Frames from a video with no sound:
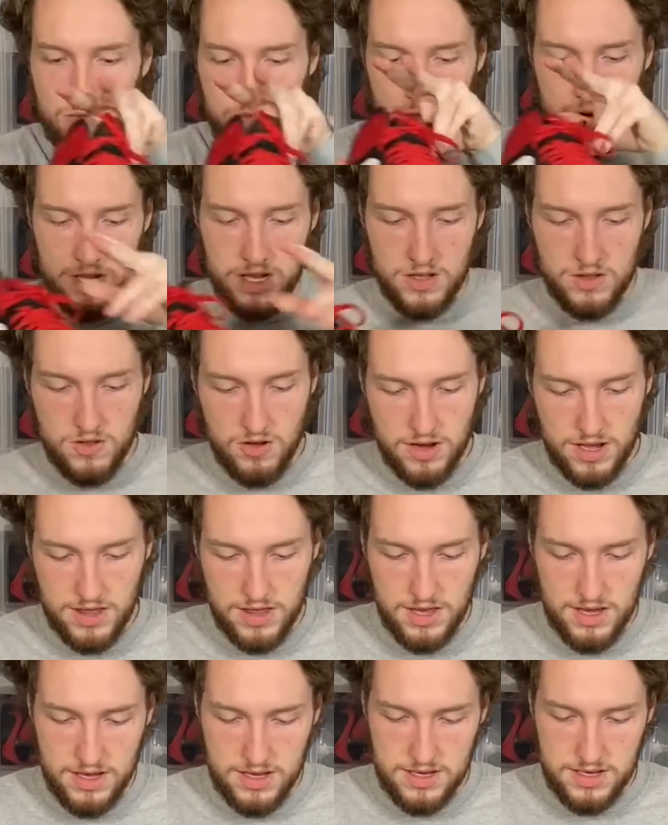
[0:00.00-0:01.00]
When you look at
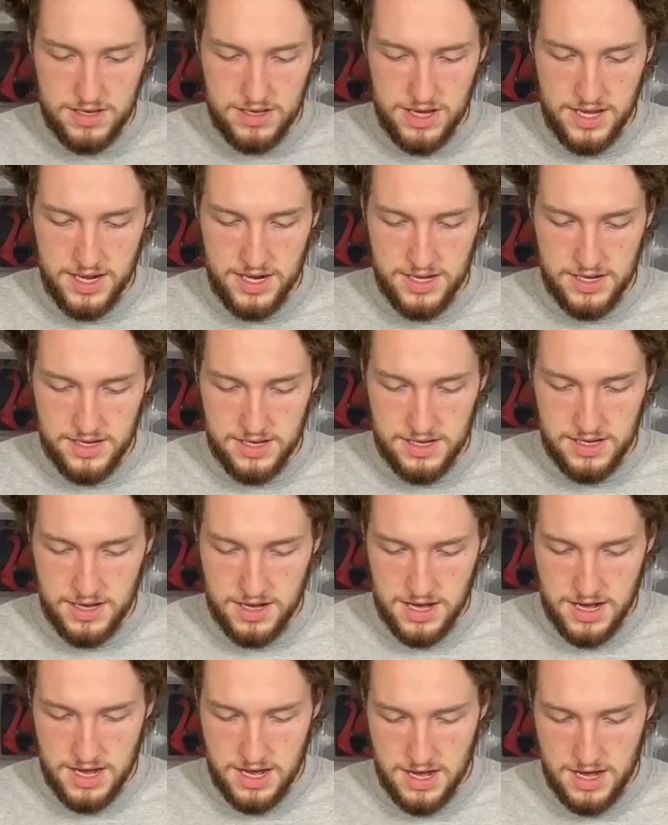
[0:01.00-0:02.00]
this, it is it's
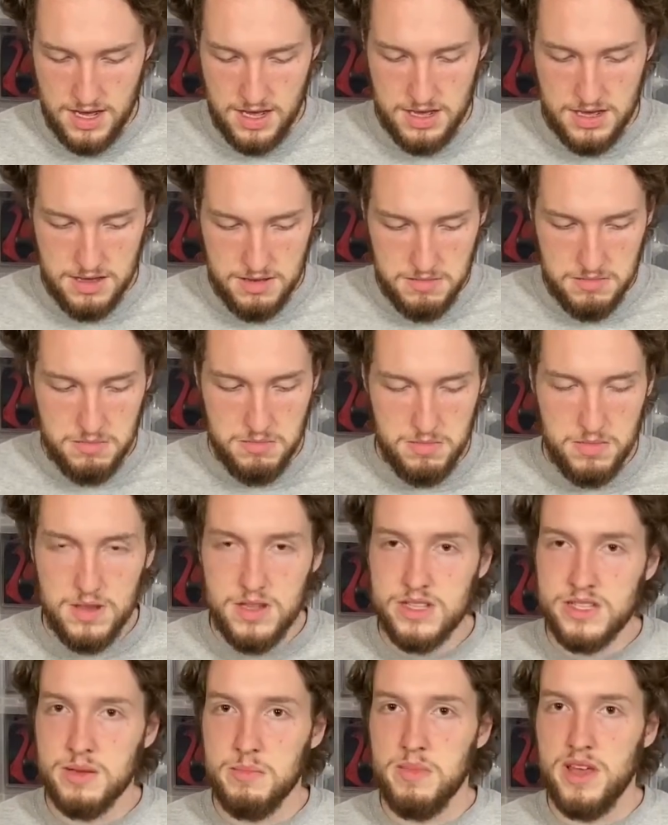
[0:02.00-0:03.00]

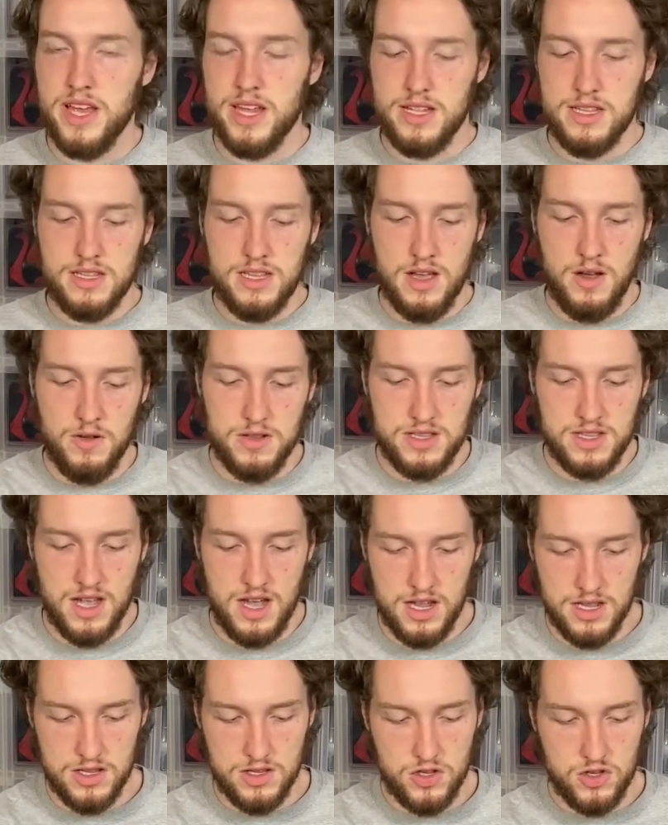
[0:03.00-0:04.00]
a mid, so it's
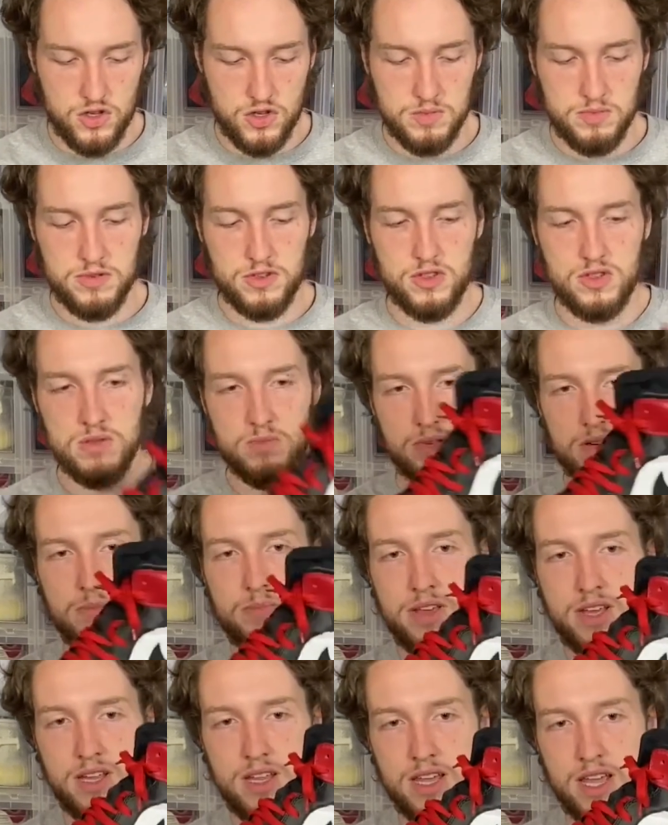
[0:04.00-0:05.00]
not super
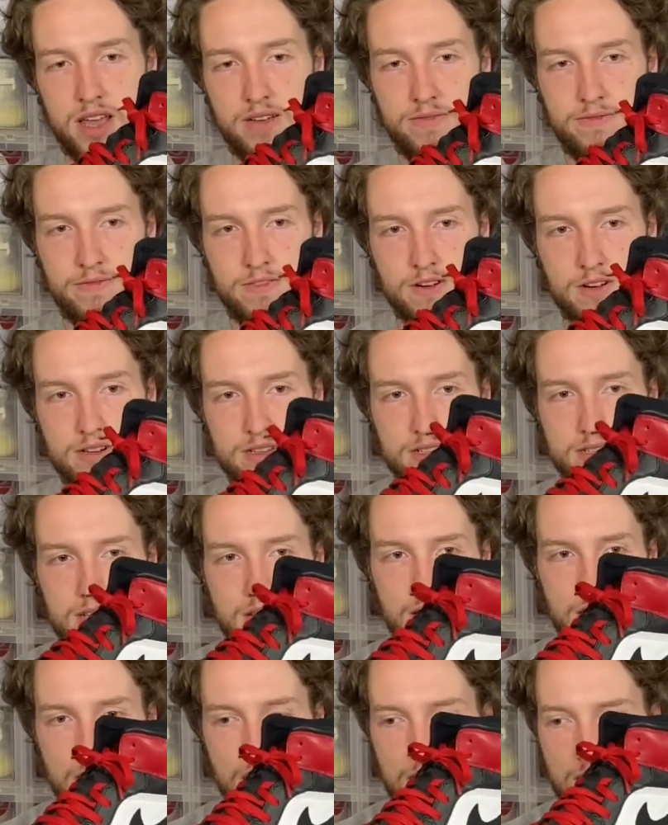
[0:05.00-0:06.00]
appealing at first,
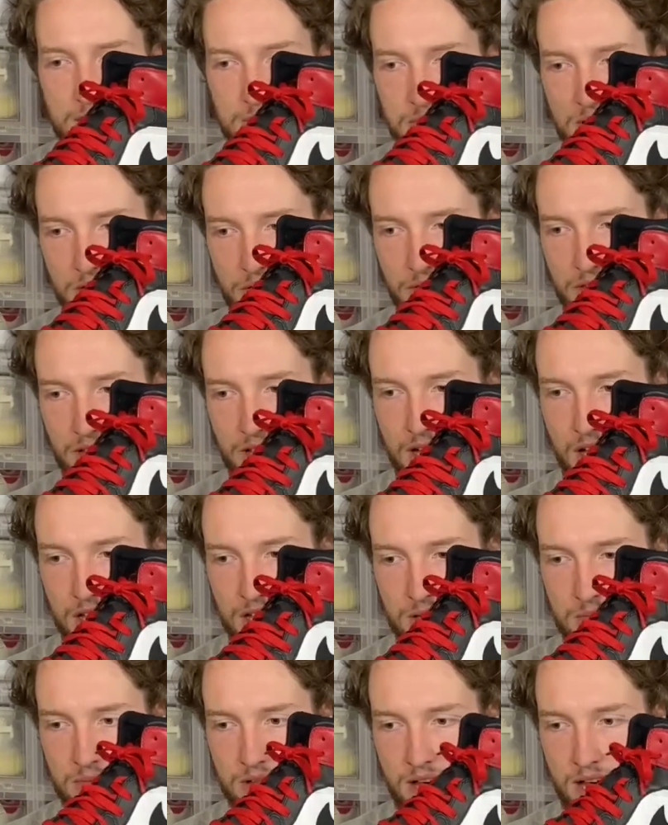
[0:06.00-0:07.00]
but the color
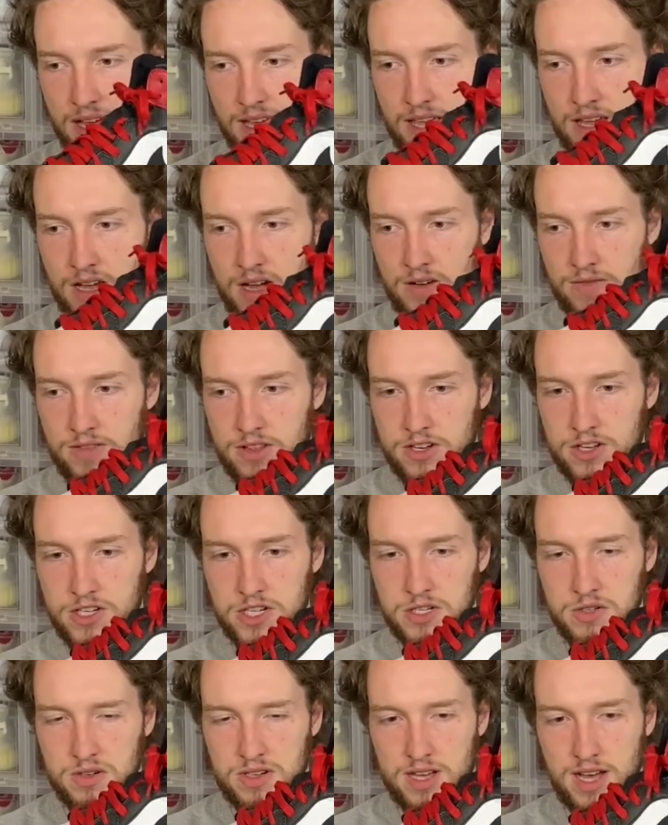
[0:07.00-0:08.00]
blocking of the
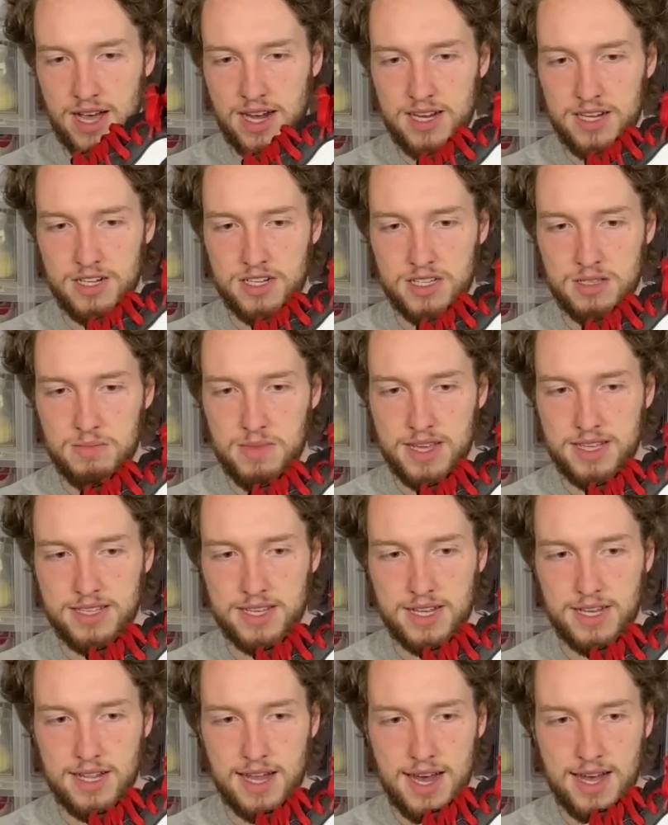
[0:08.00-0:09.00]
shoe kind of just makes it
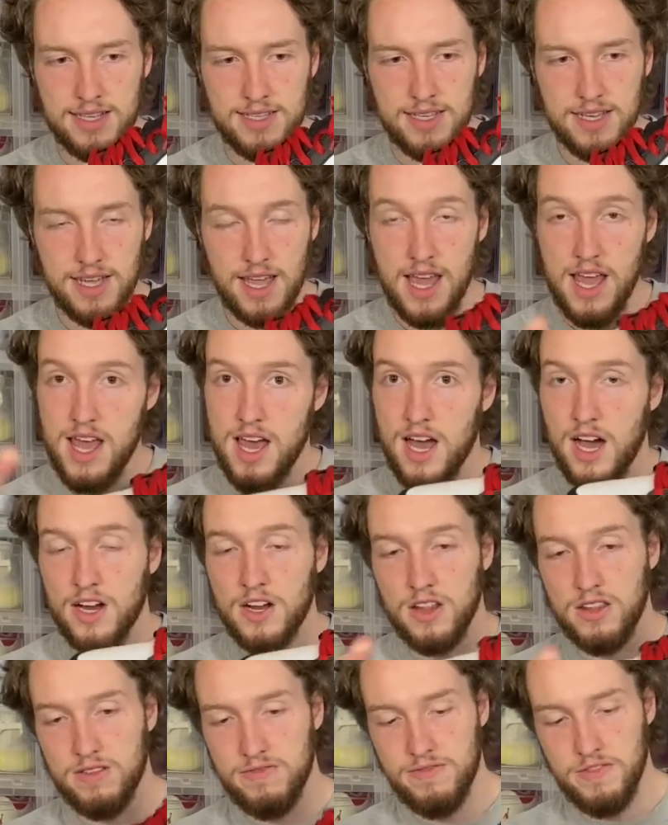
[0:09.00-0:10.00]
classic.
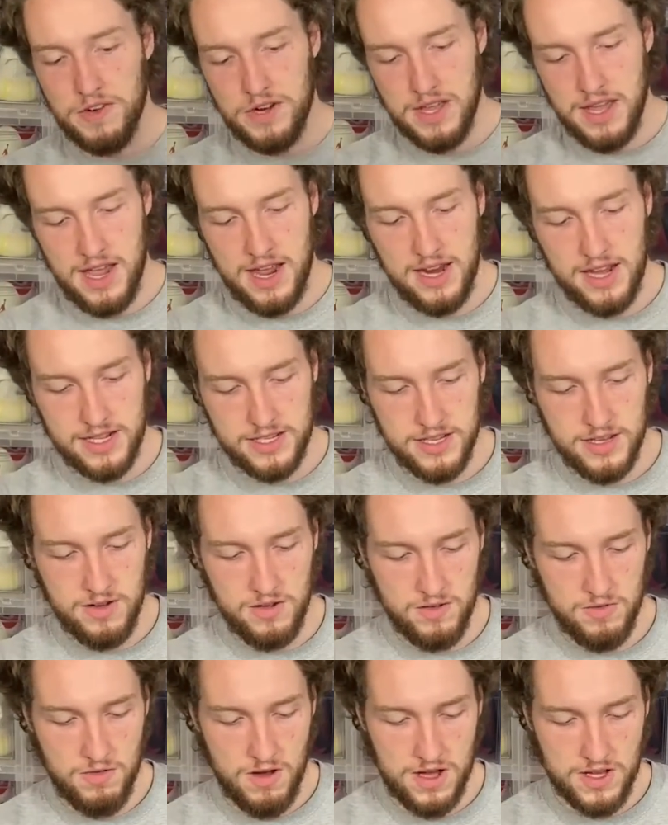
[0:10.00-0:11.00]
Another funny
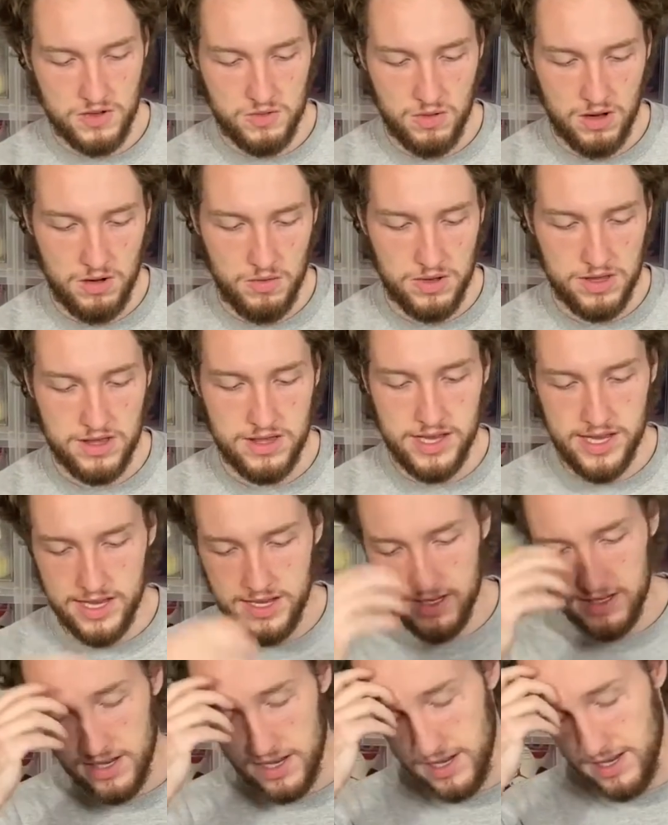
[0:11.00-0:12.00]
anecdote as well with
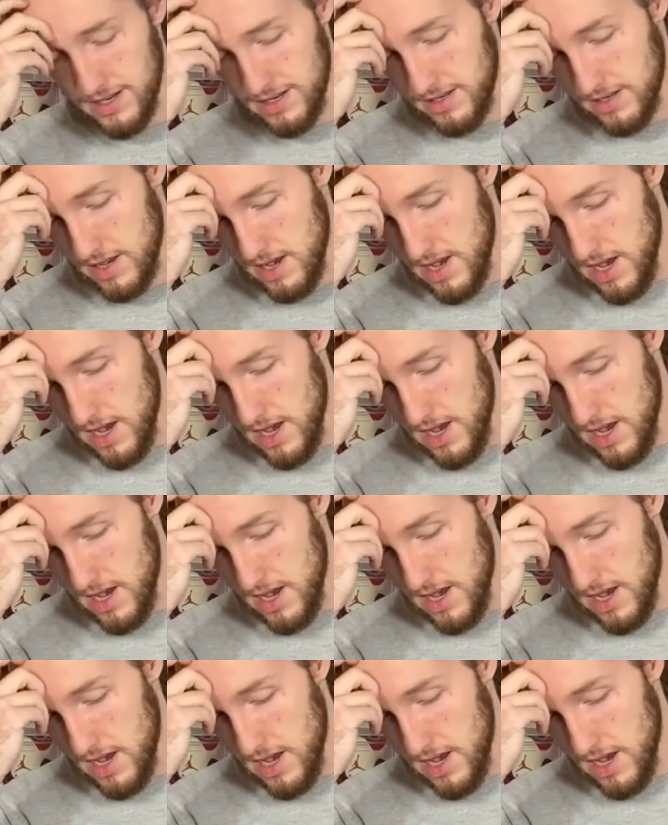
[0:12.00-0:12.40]
these is